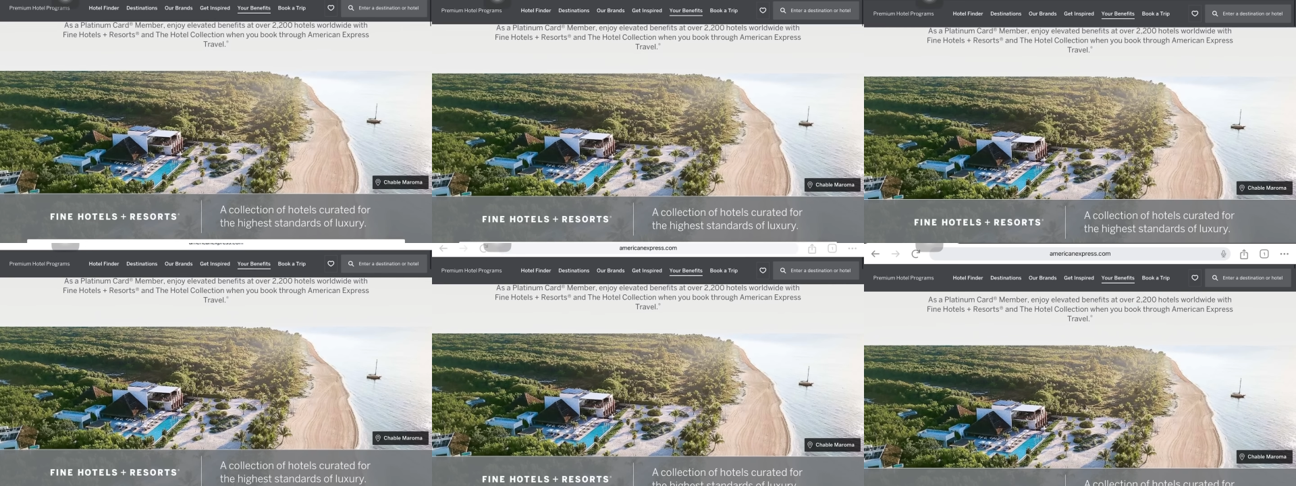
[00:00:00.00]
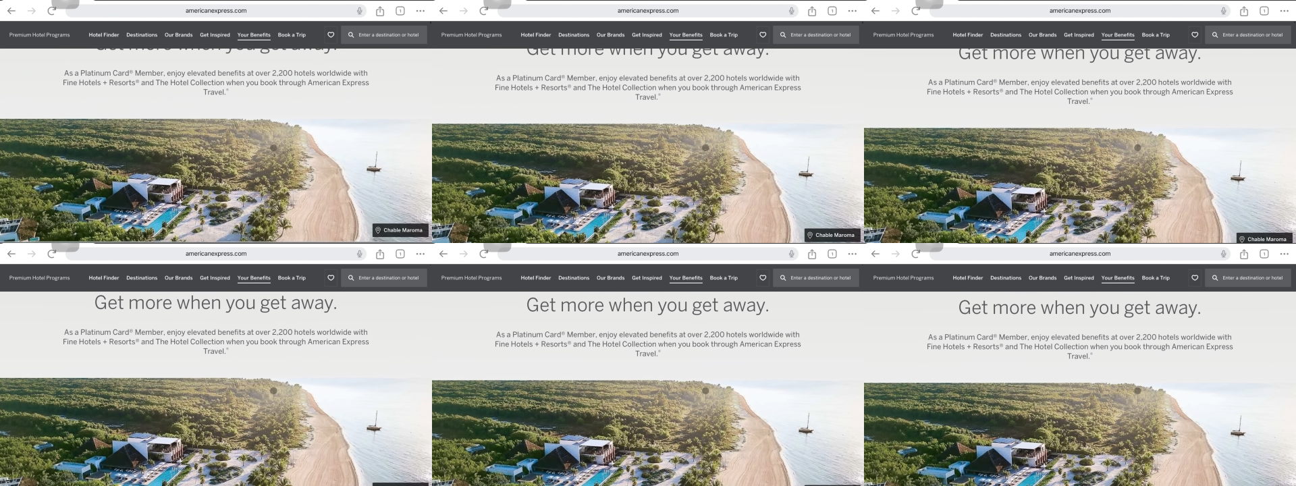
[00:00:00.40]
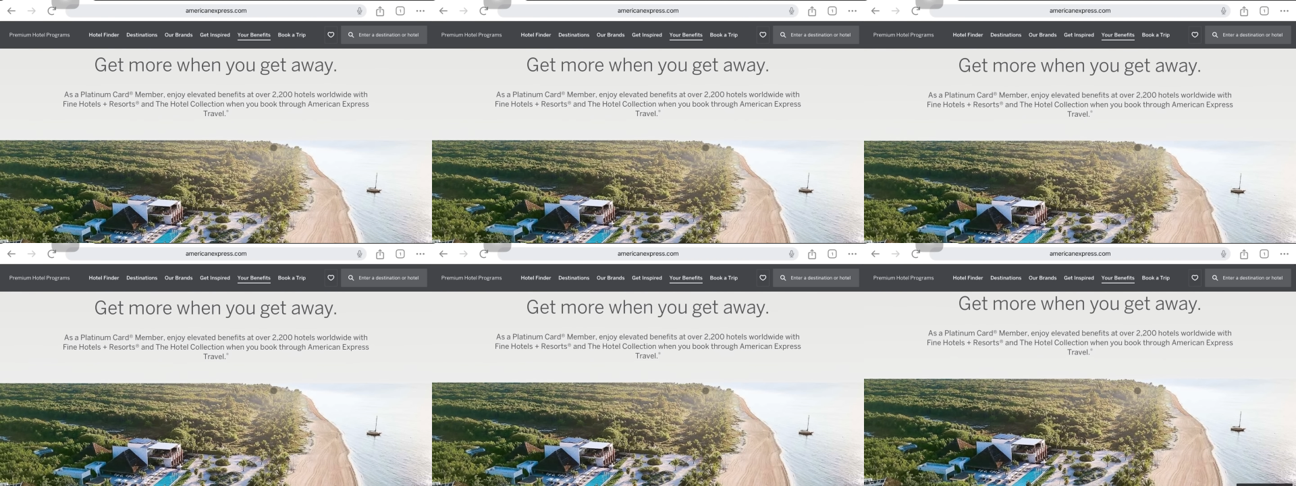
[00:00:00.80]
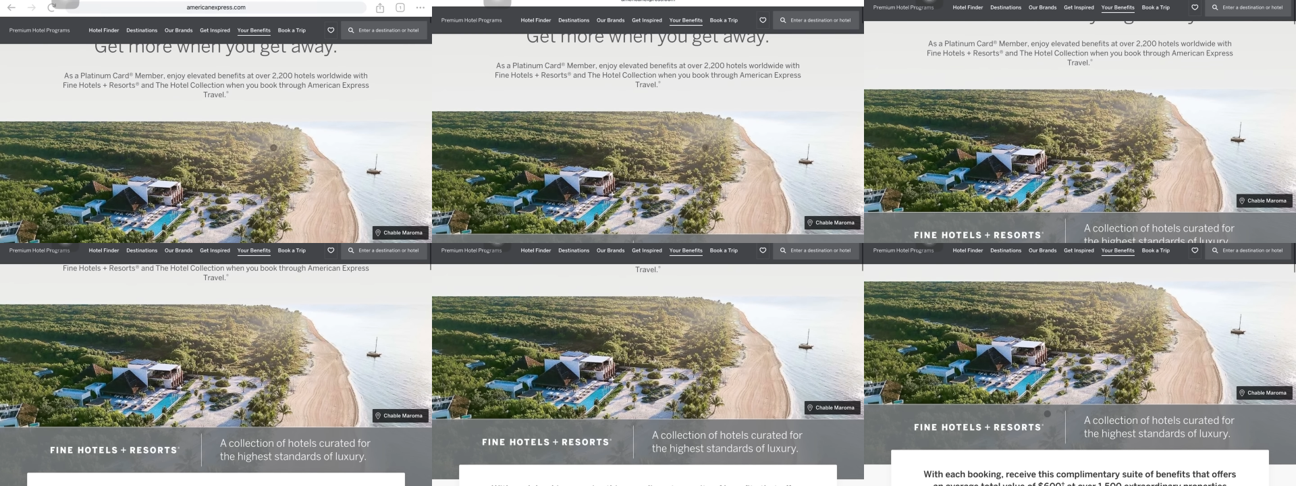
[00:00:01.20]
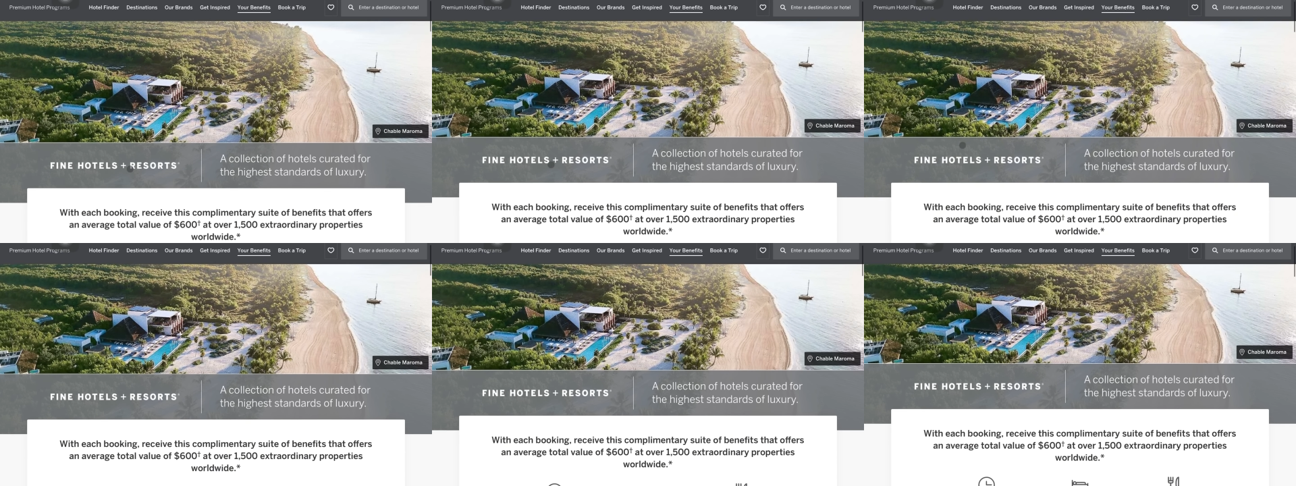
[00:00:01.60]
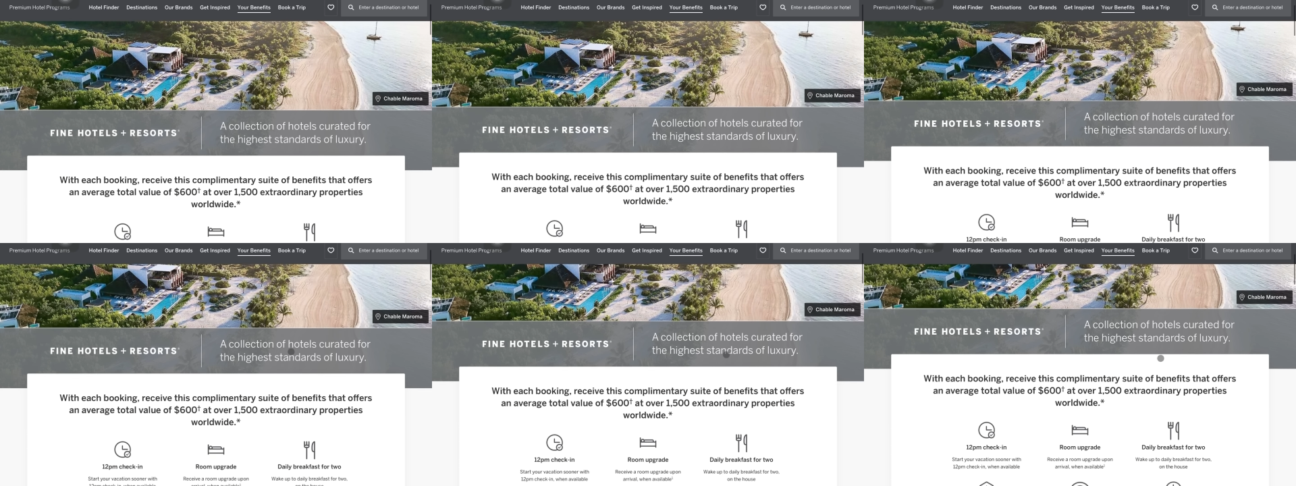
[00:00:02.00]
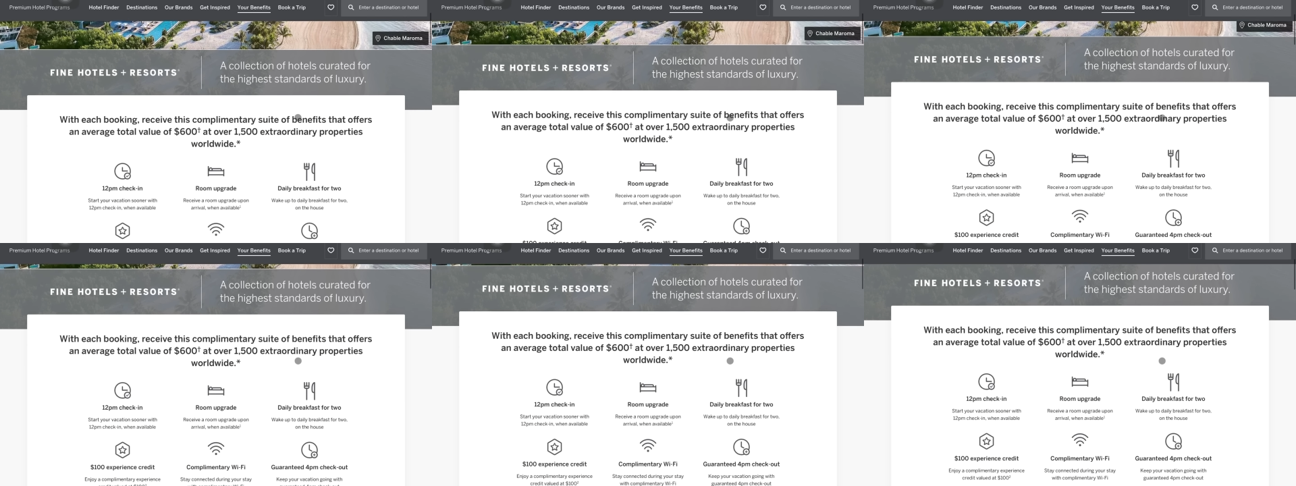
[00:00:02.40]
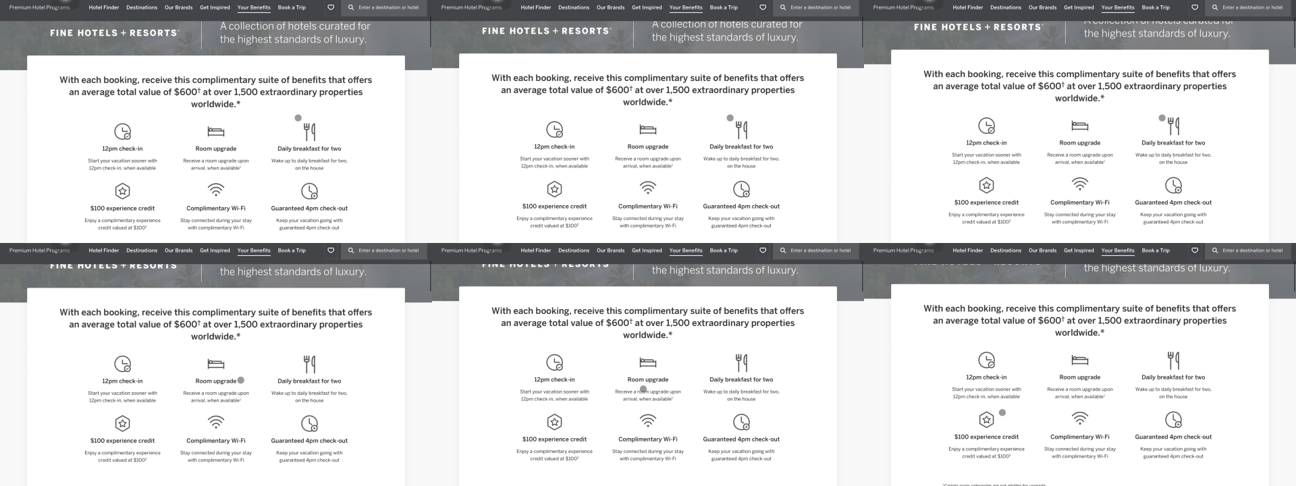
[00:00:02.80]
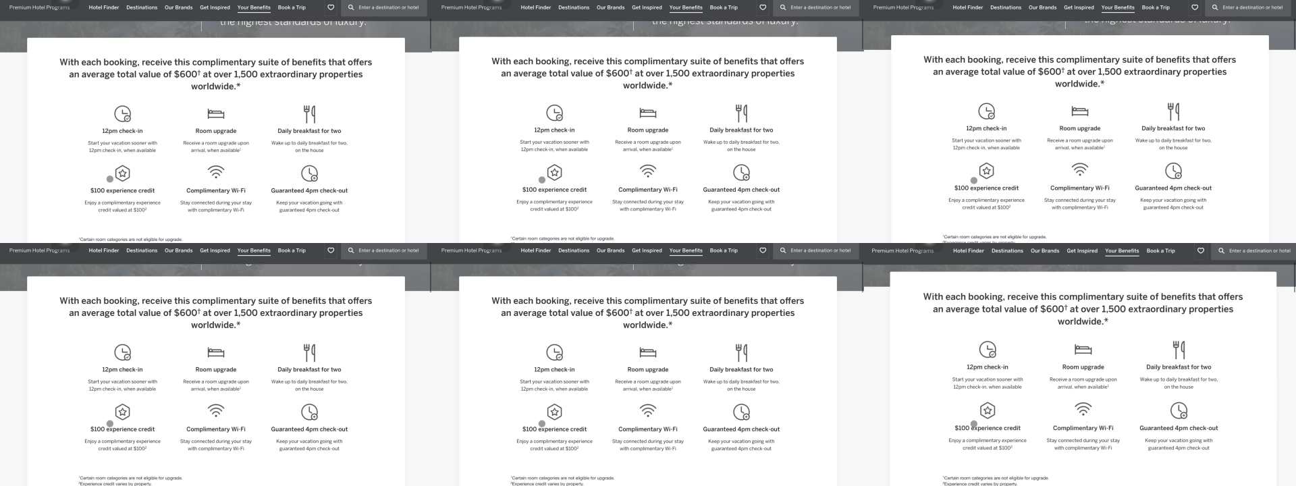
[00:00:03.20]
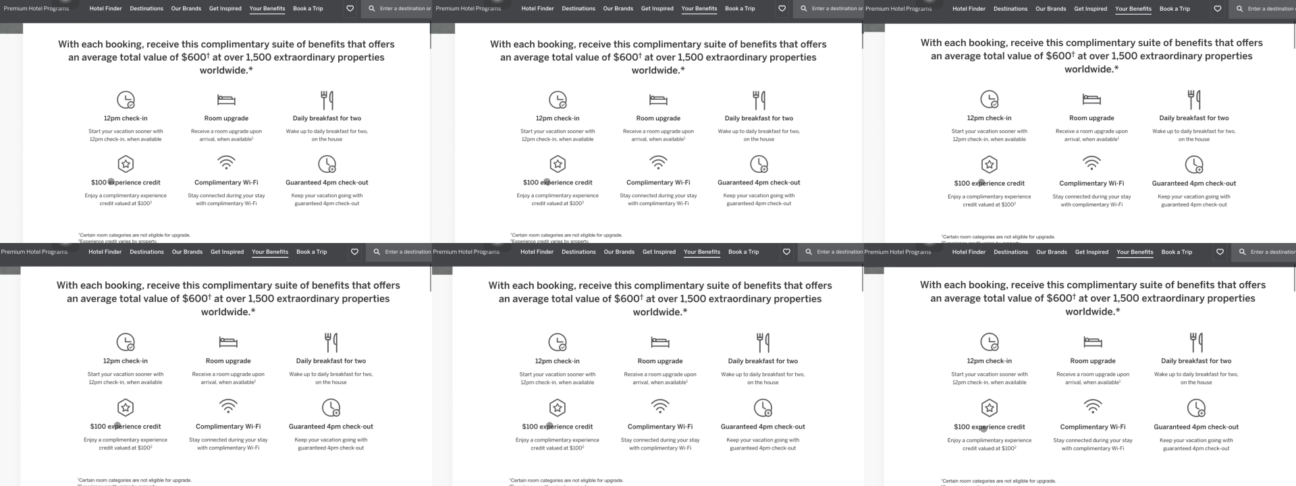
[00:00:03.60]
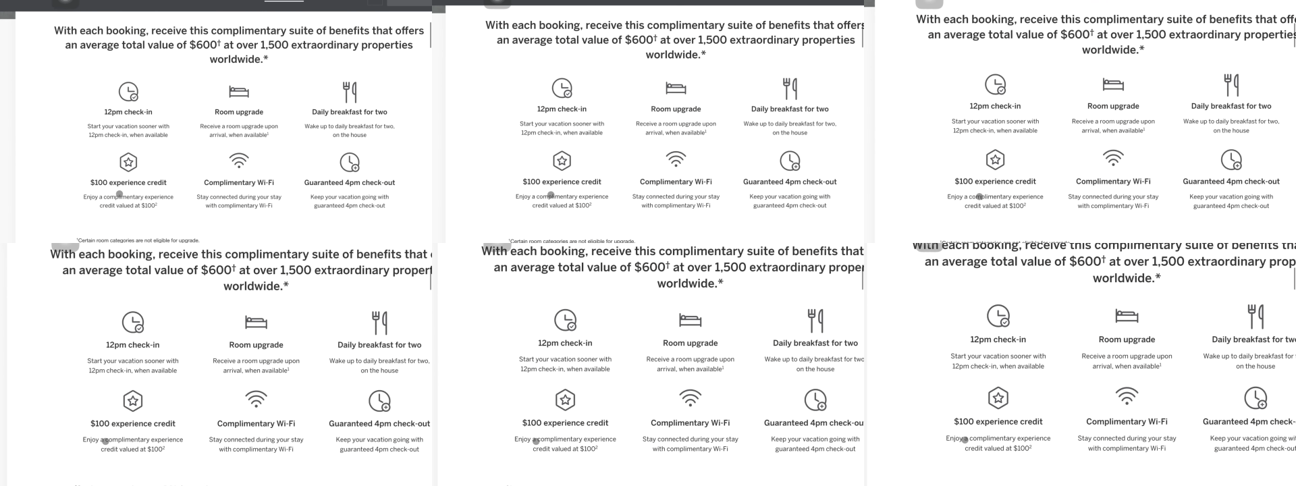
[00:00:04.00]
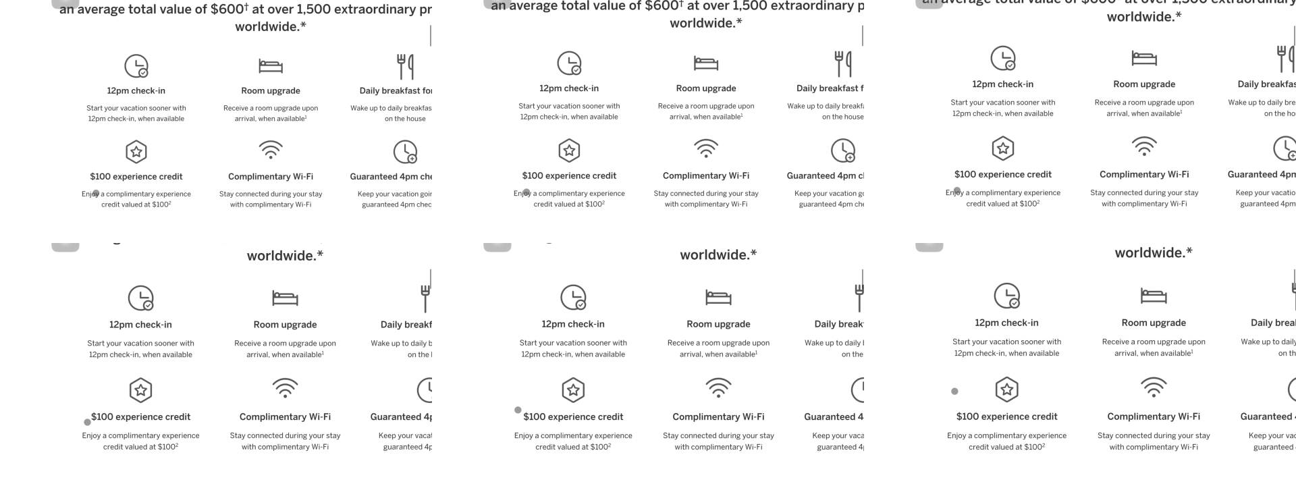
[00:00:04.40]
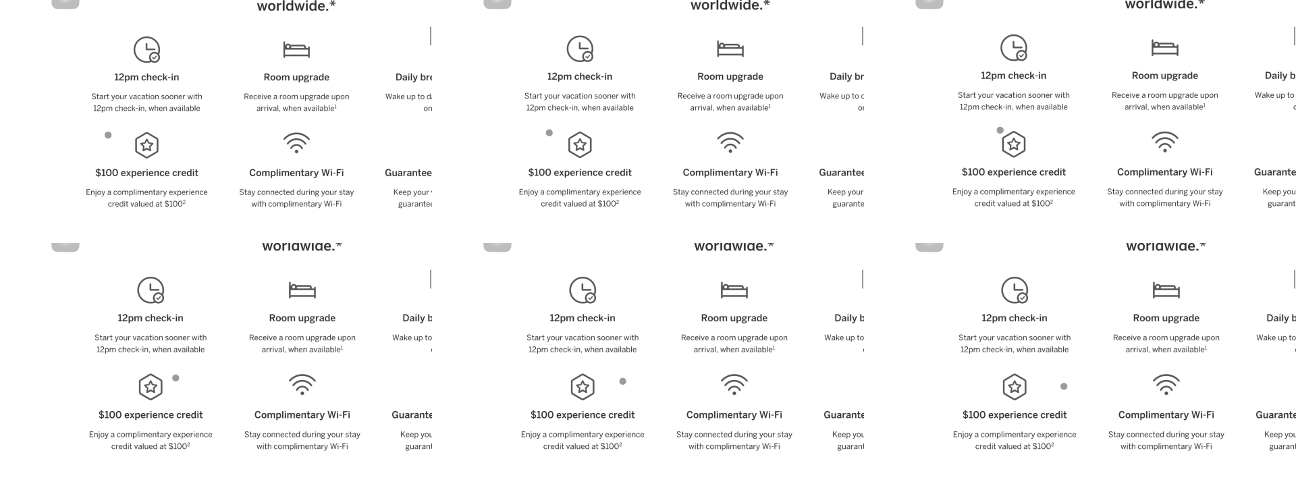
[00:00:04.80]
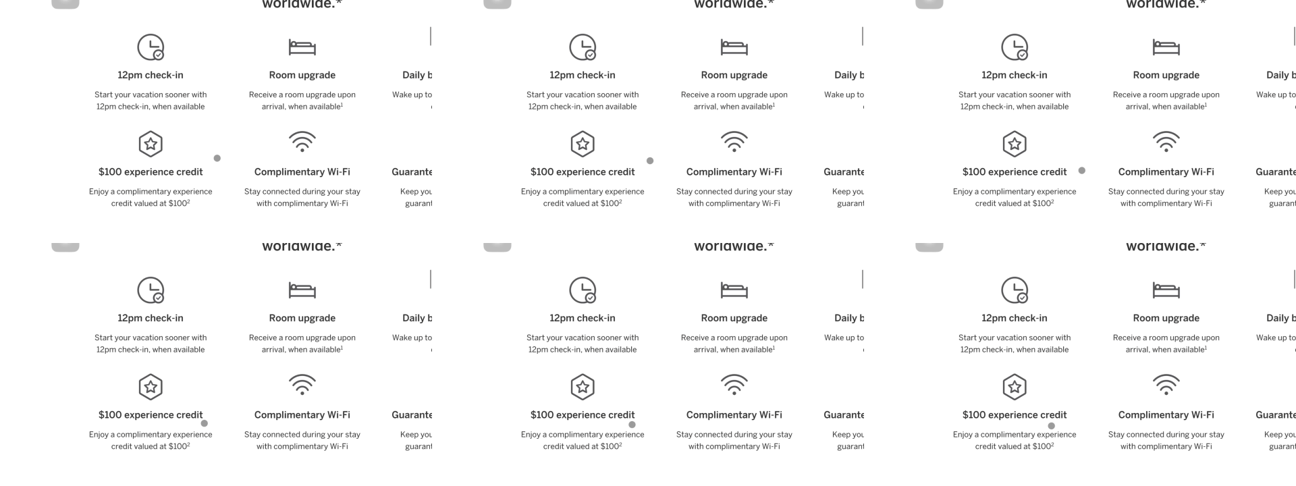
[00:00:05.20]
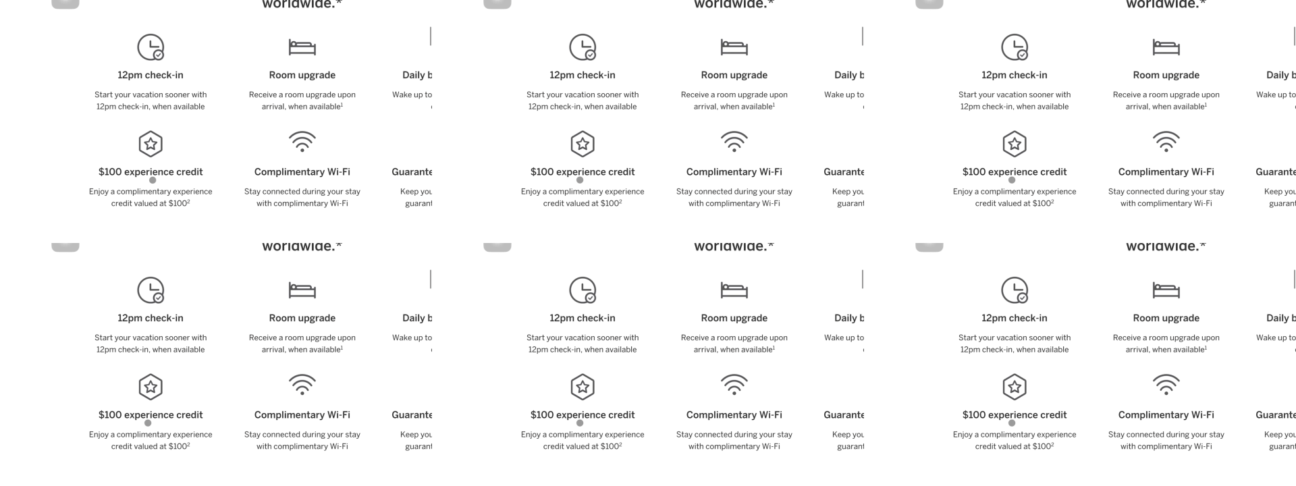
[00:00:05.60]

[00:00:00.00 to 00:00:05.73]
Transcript: [unreadable: no face in view]